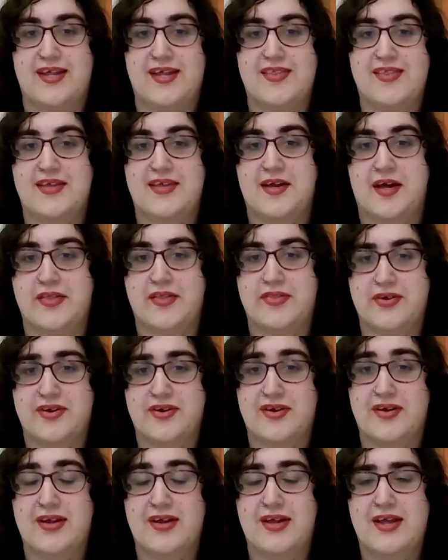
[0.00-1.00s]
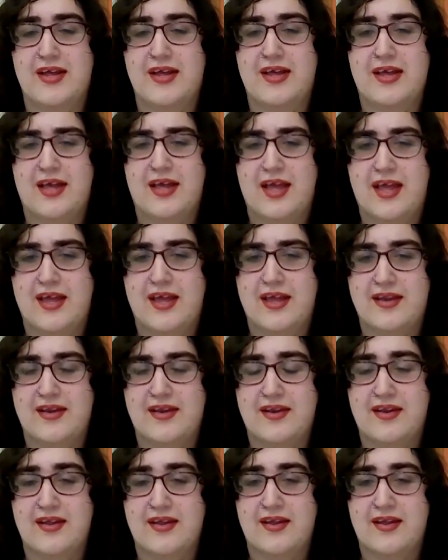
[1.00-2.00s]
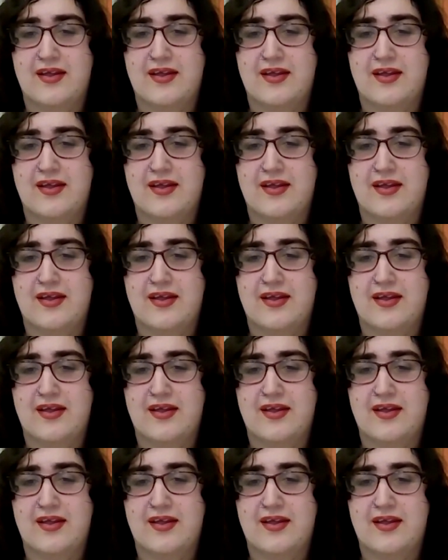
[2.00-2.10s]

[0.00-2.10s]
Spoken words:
in the other, and